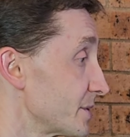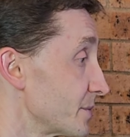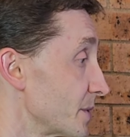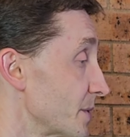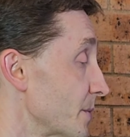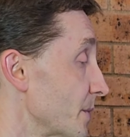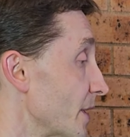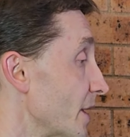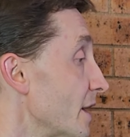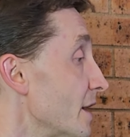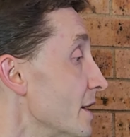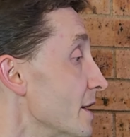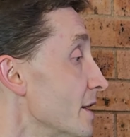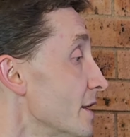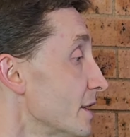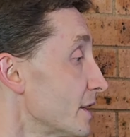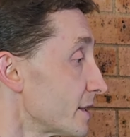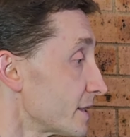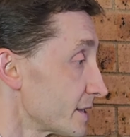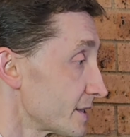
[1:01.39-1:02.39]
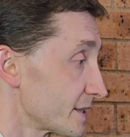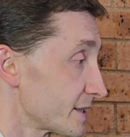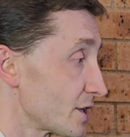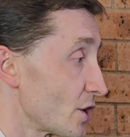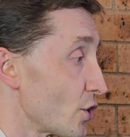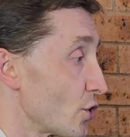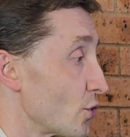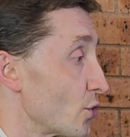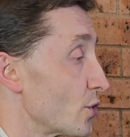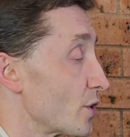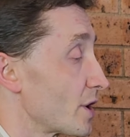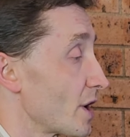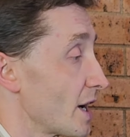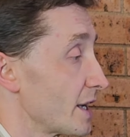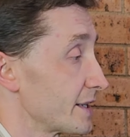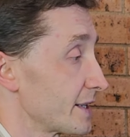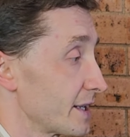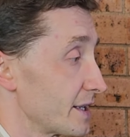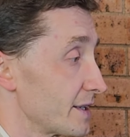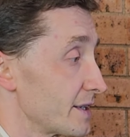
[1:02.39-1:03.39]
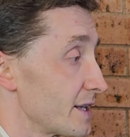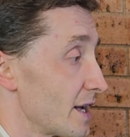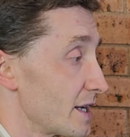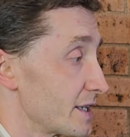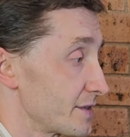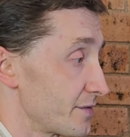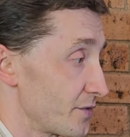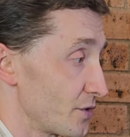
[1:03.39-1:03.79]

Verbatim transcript: remember. So right hand does